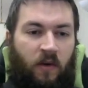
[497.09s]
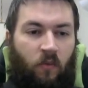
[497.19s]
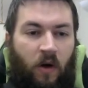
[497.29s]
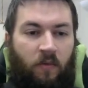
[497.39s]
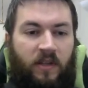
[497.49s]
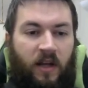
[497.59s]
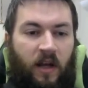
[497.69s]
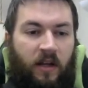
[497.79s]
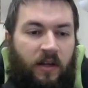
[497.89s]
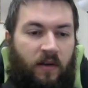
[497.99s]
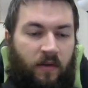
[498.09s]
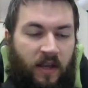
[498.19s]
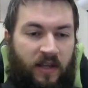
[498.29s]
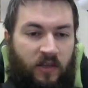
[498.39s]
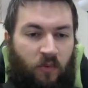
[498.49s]
what we've done
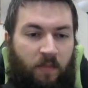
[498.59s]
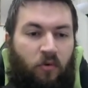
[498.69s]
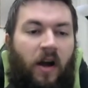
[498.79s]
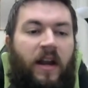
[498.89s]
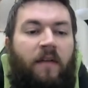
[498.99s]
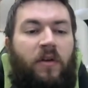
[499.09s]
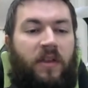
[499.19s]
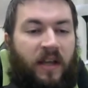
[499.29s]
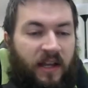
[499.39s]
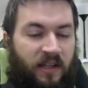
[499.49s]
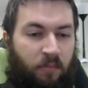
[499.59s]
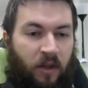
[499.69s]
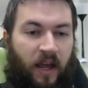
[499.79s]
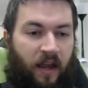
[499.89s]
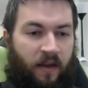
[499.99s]
is we brought everything into
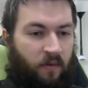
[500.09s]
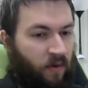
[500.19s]
play.